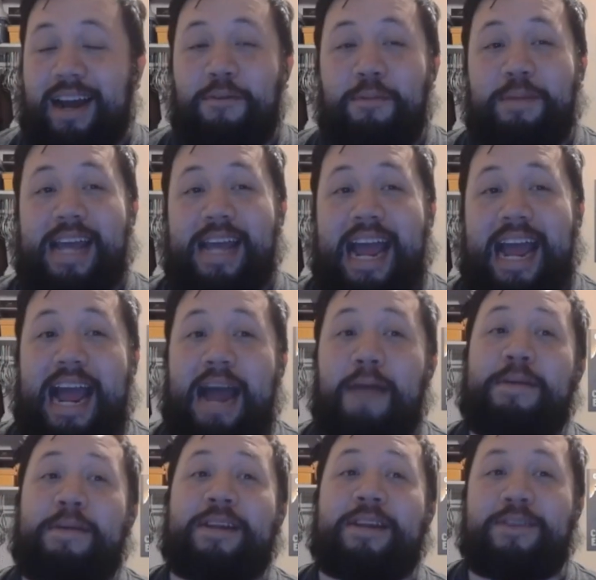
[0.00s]
will be
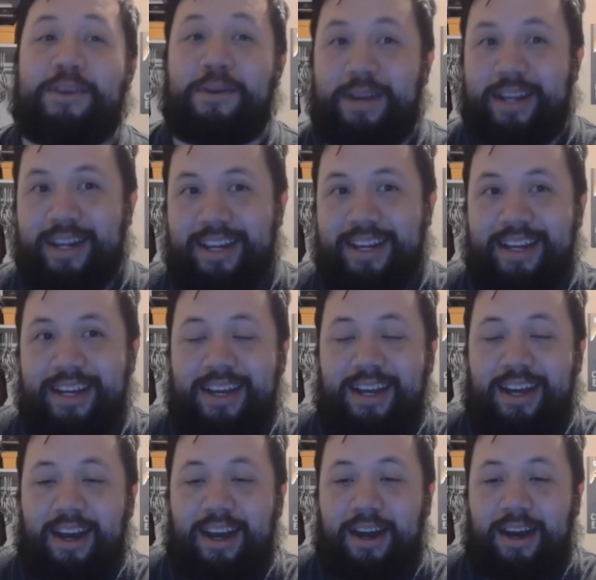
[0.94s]
happy to do it.
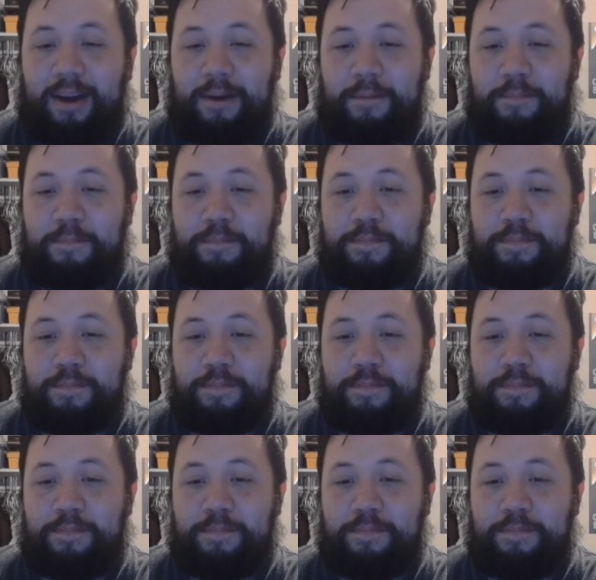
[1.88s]
Um,